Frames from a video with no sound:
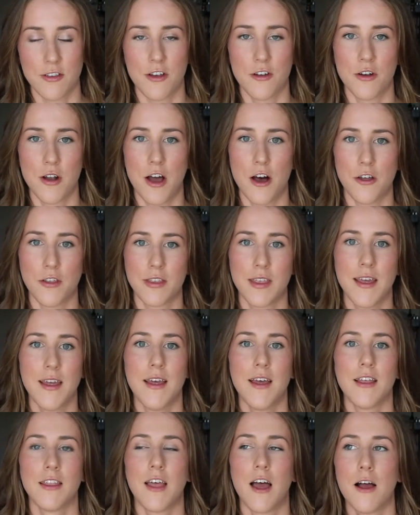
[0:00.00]
on your health
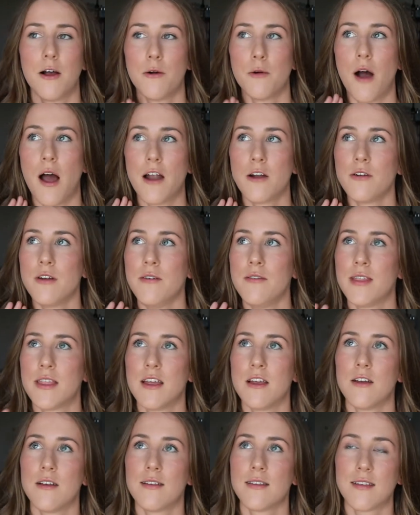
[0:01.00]
that I don't even
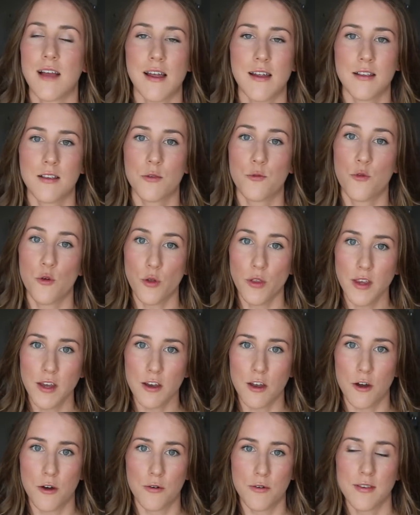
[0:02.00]
think science fully
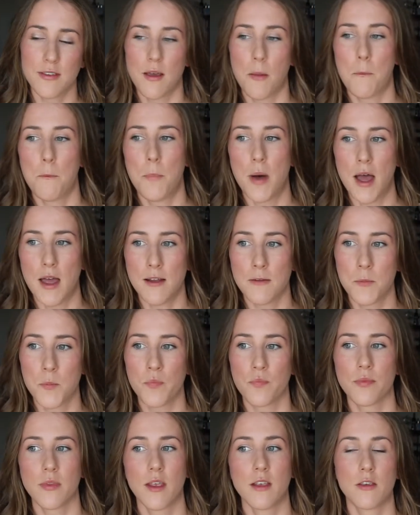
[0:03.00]
knows, but
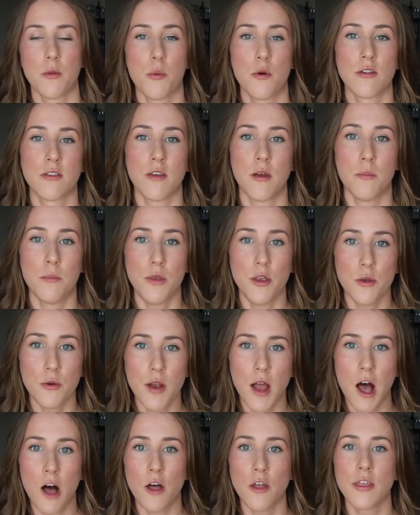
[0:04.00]
supports immune
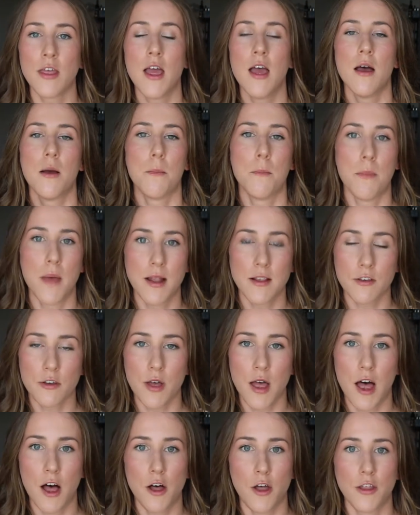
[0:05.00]
health, mental
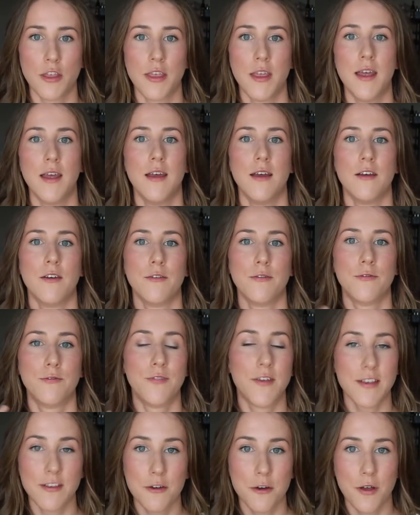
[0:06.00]
health,
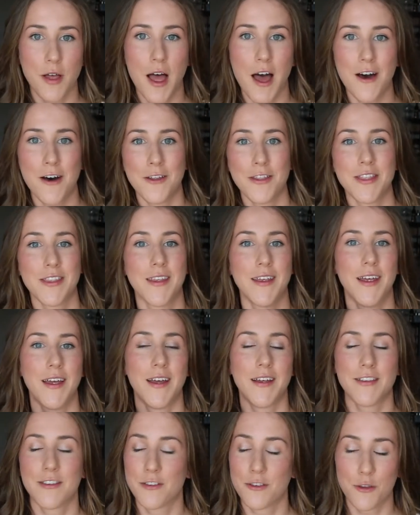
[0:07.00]
physical health,
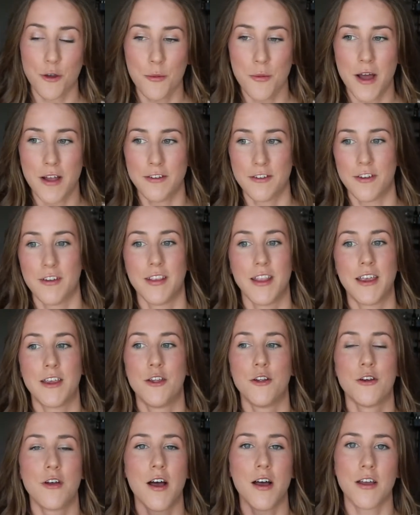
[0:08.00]
so much.
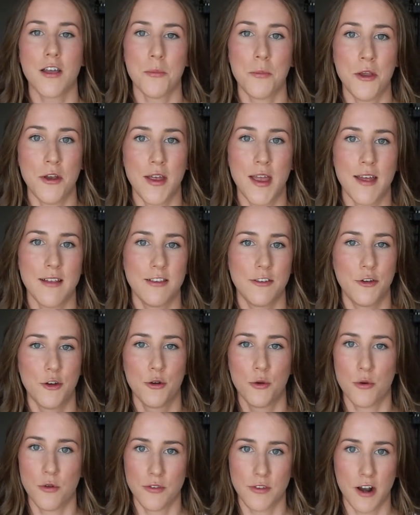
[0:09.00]
Like your gut communicates to
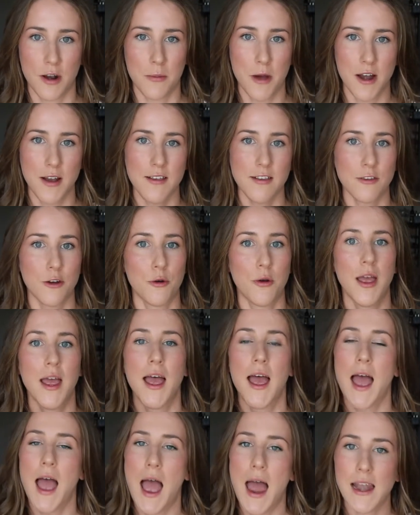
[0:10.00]
your whole entire body. So
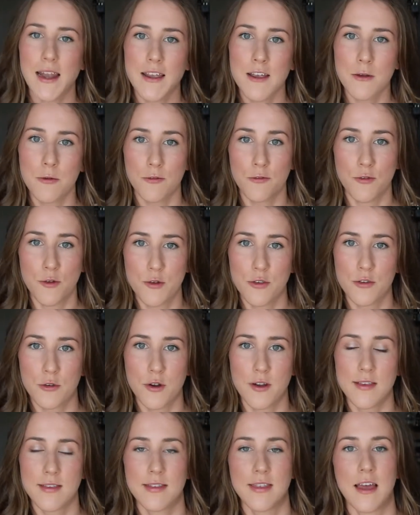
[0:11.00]
any food
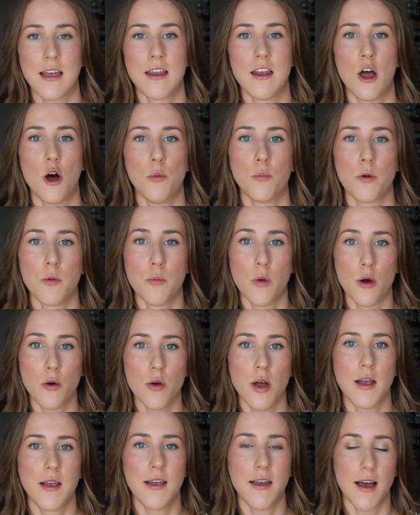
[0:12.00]
source that can help
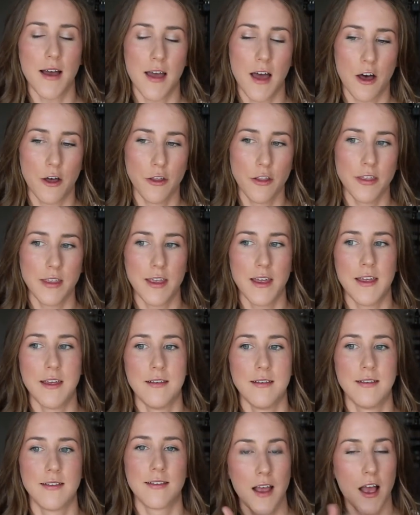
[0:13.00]
promote gut health
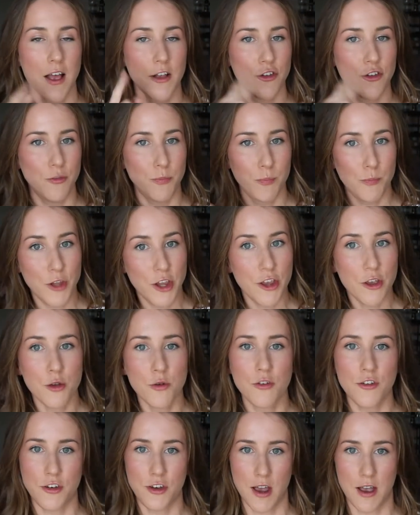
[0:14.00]
is
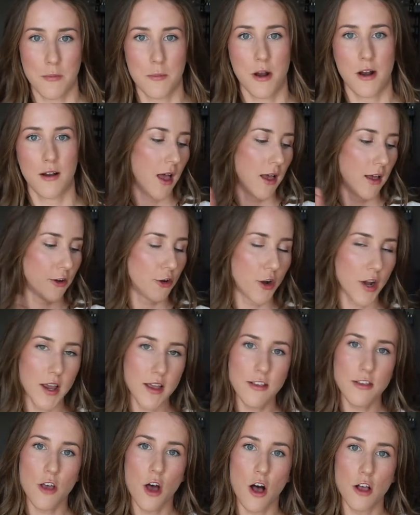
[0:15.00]
huge check mark.
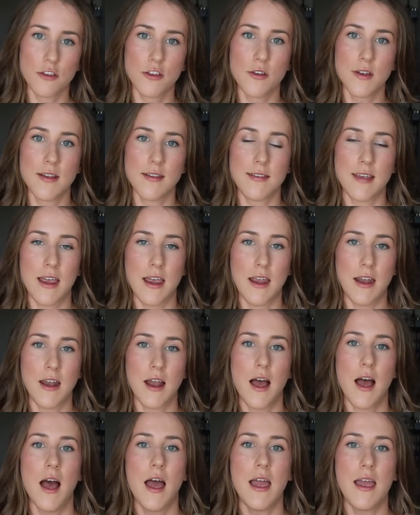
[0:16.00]
Crickets also contain
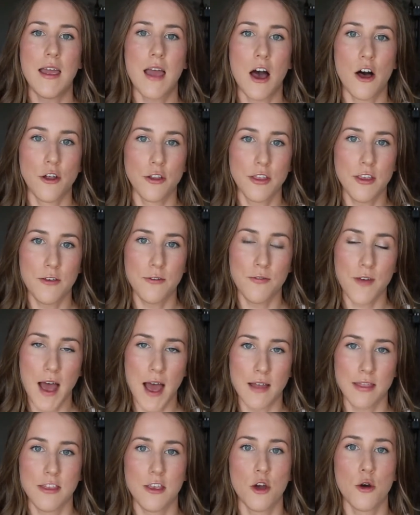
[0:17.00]
a healthy
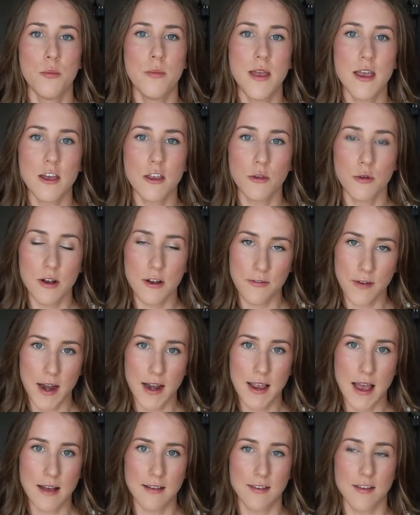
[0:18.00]
fat, the omega-3
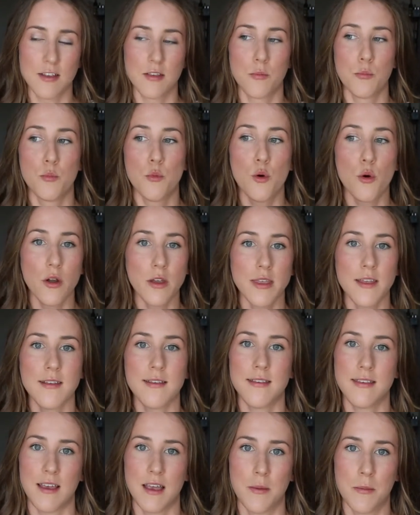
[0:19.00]
fatty acids more than
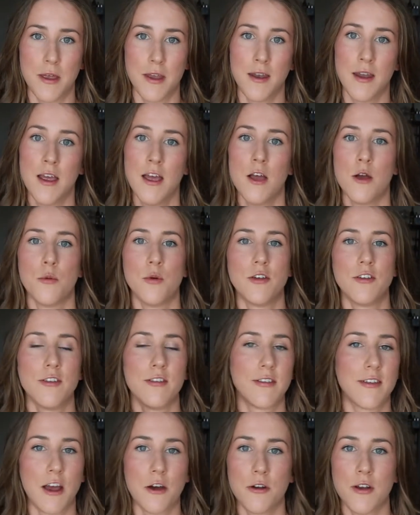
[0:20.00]
salmon, which
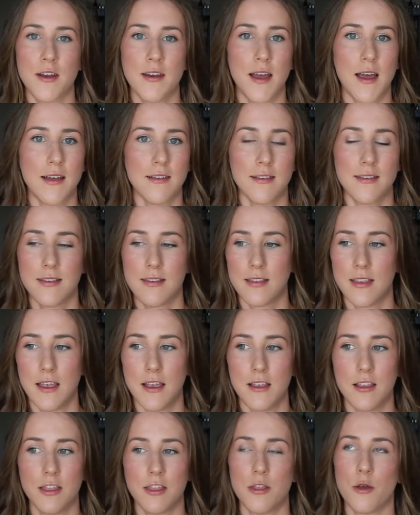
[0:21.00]
is touted as
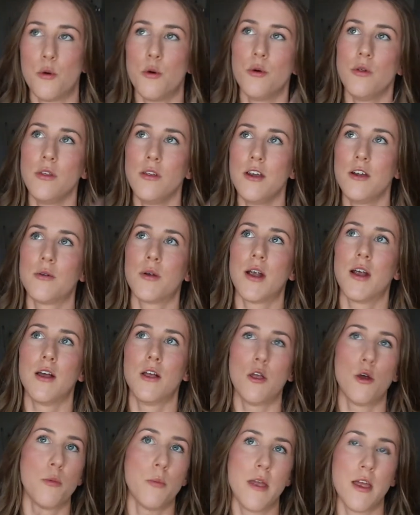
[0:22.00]
like the holy
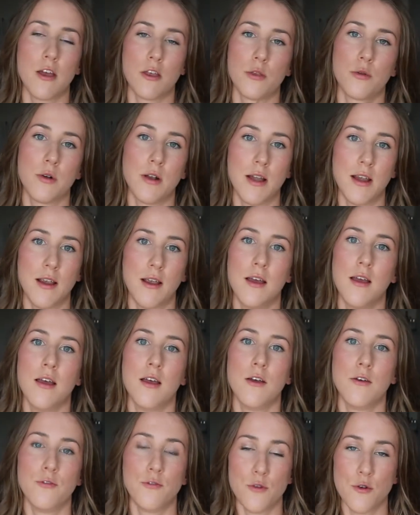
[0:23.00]
grail omega-3
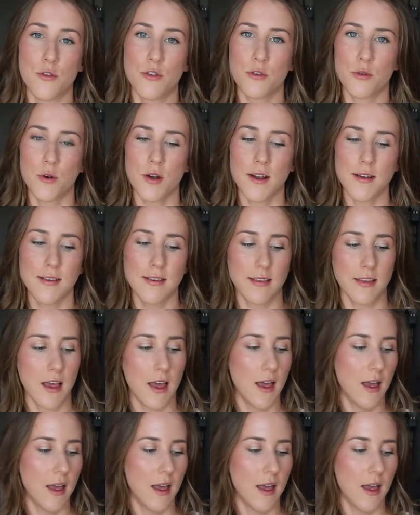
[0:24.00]
food source.